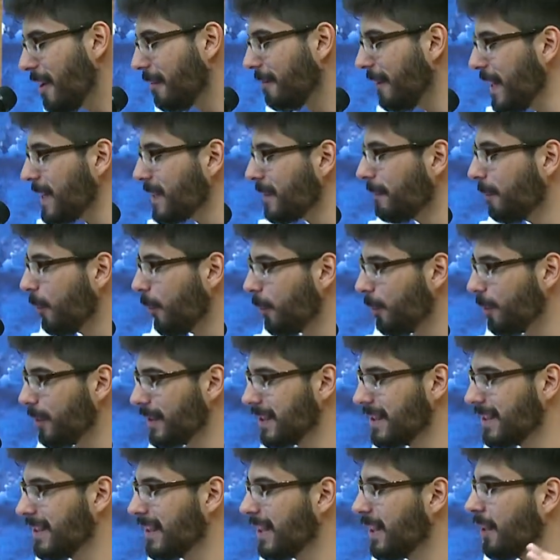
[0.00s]
face
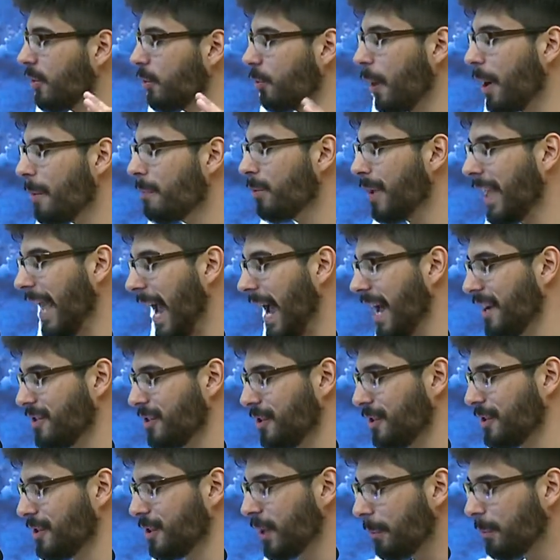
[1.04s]
forest, crumb
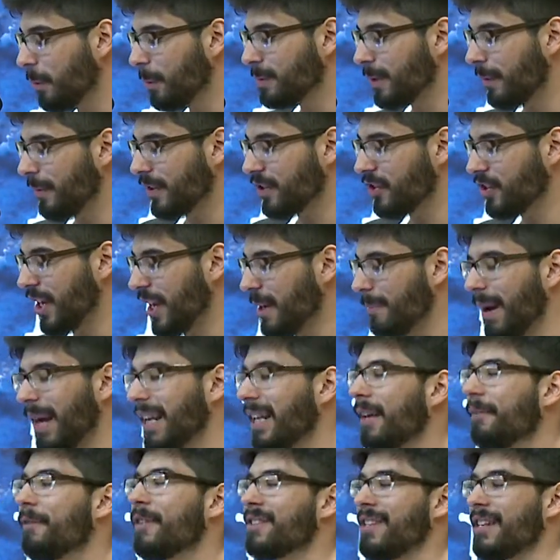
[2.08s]
catcher, suburbs of the chin,
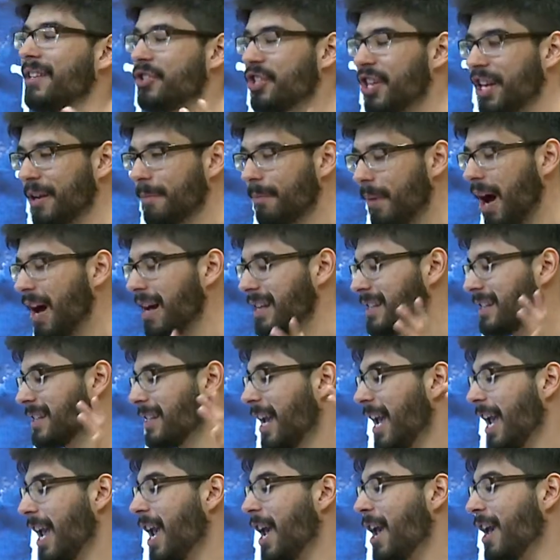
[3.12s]
magnificent cheek moss.
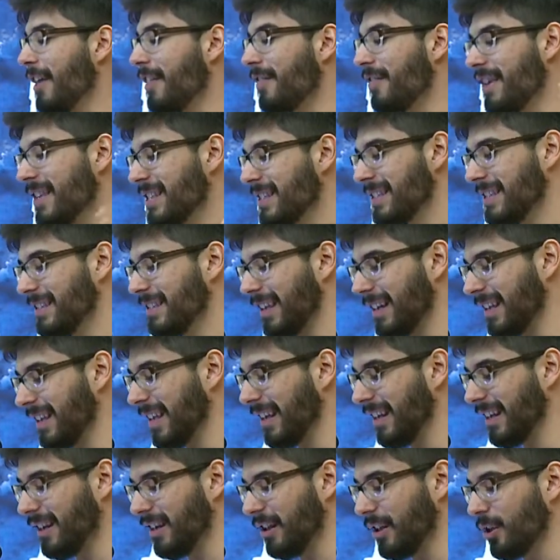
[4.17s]
This is
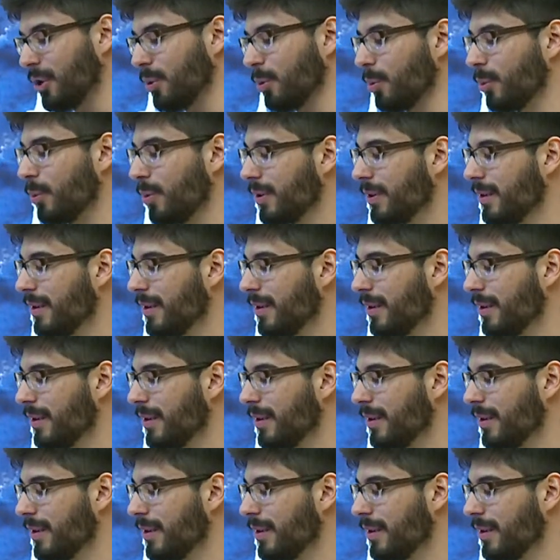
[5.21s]
dedicated to you.